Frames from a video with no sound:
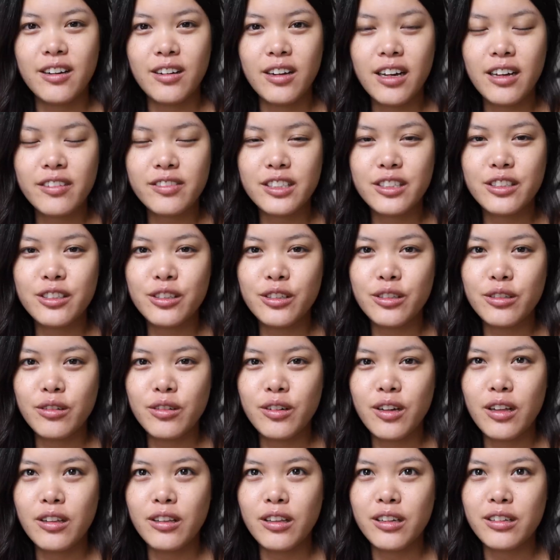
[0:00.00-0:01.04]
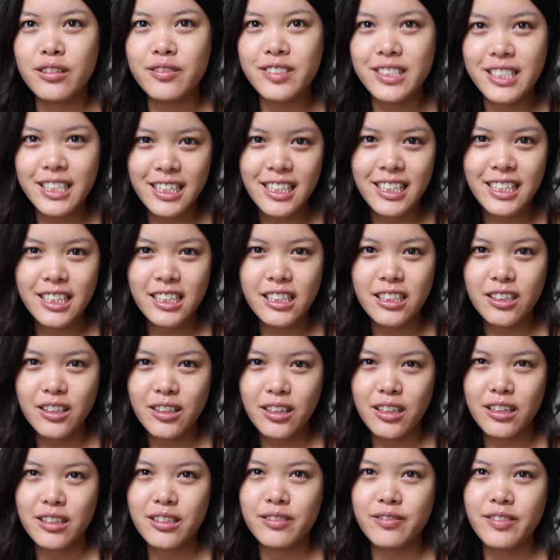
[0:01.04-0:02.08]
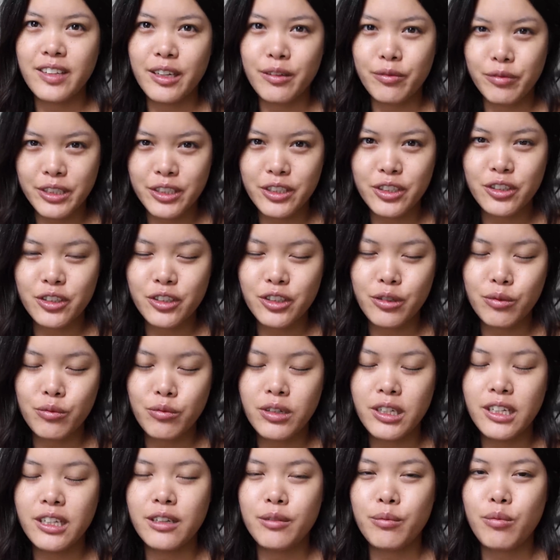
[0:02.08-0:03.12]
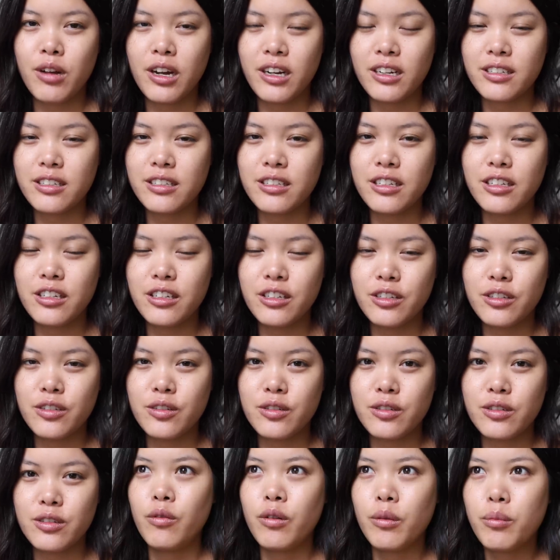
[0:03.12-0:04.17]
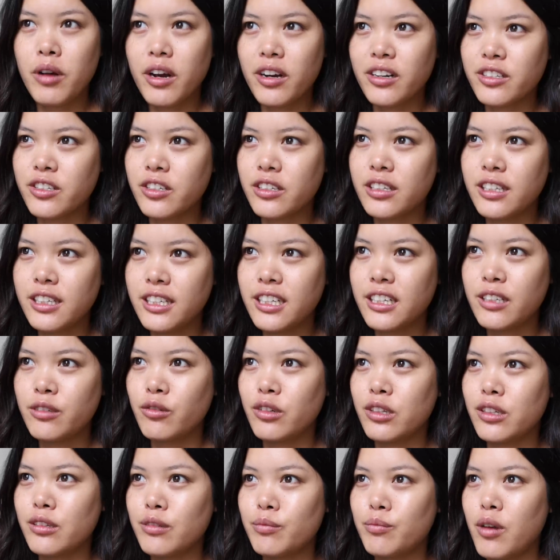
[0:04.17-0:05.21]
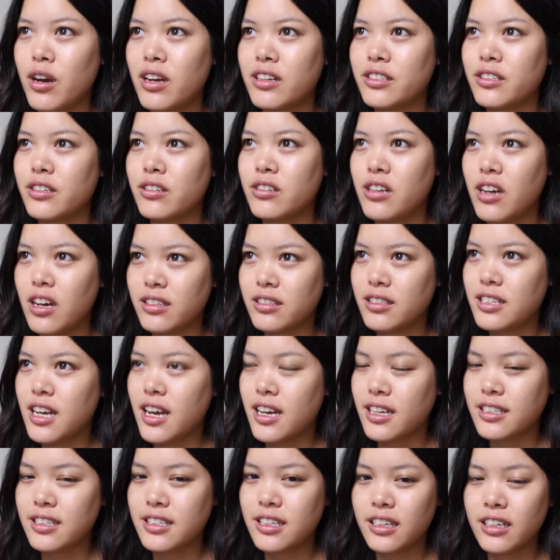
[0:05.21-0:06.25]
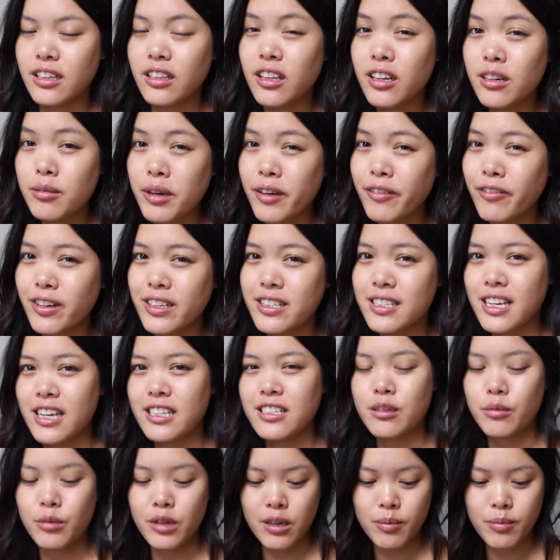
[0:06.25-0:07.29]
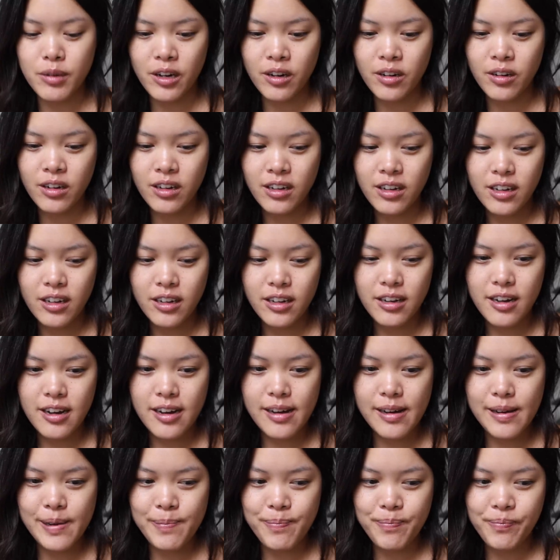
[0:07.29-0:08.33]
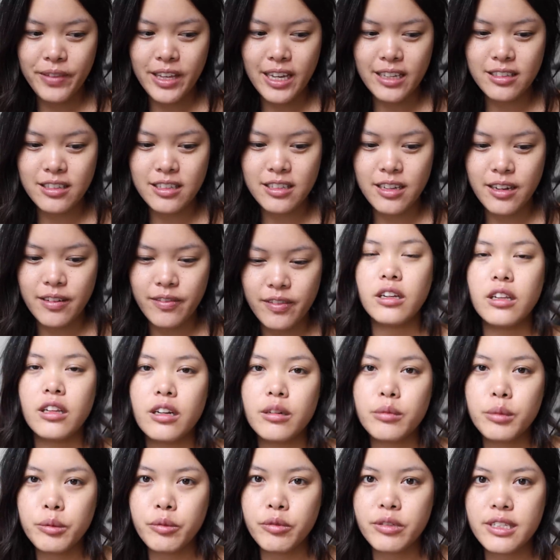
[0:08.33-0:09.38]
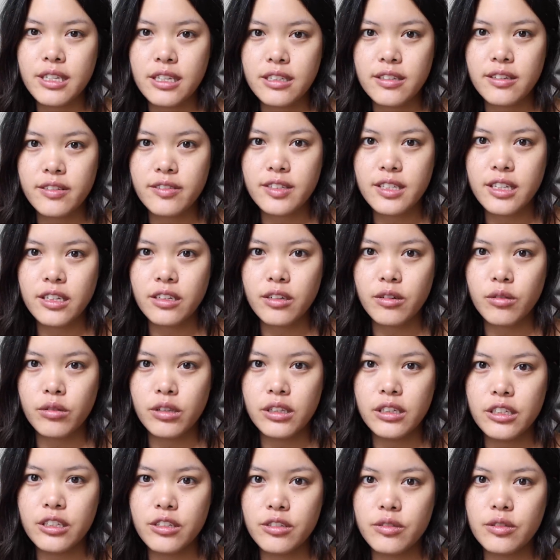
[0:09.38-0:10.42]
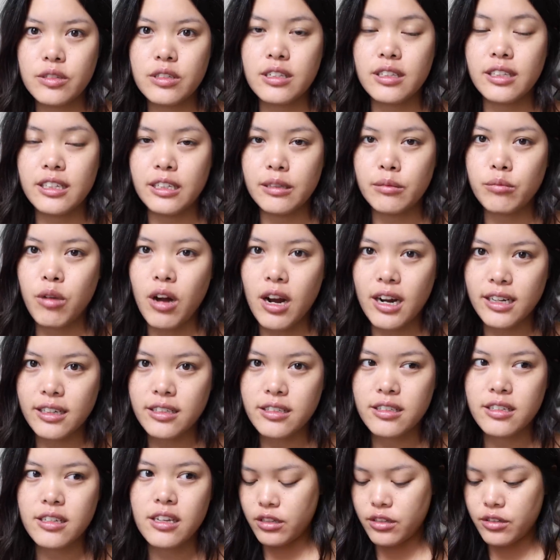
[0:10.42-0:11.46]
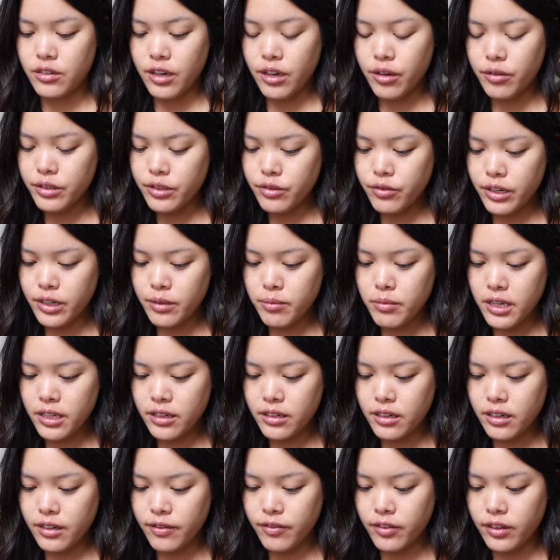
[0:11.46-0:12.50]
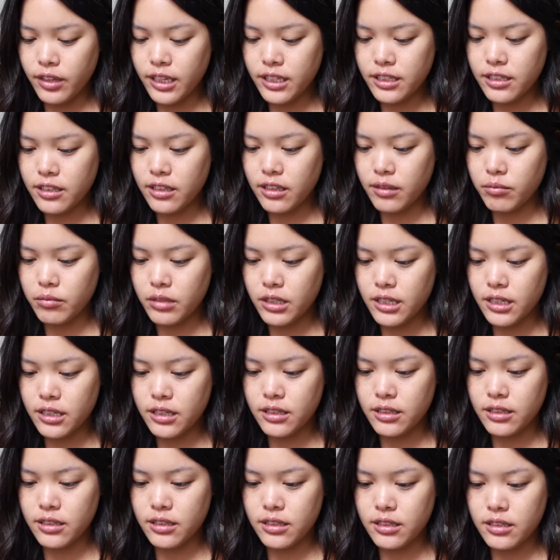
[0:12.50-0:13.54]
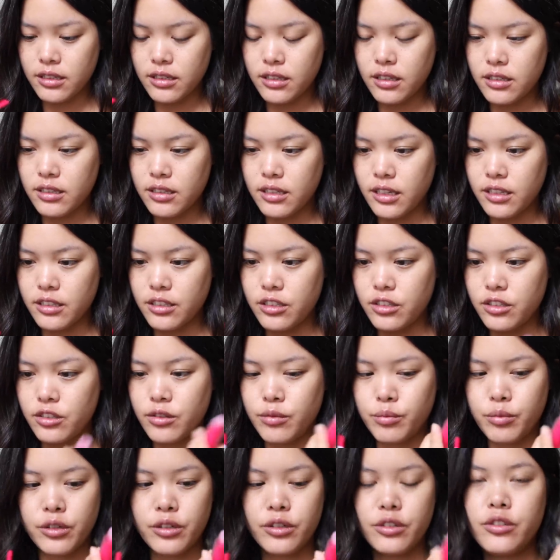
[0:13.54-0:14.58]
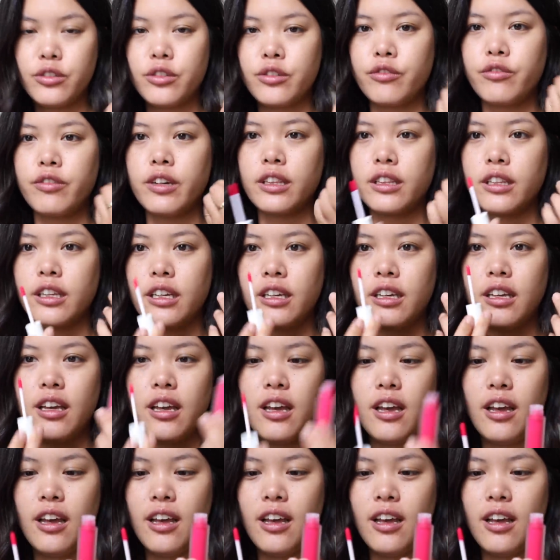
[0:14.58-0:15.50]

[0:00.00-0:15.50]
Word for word: I don't have to do a lot of digging and a lot of like research on what products to use, what products are clean, what products are non-toxic. A lot of my friends ask me about um, that stuff. And a lot of people with sensitive skin can only use clean products. So I always recommend Follain to them because the site's super user friendly.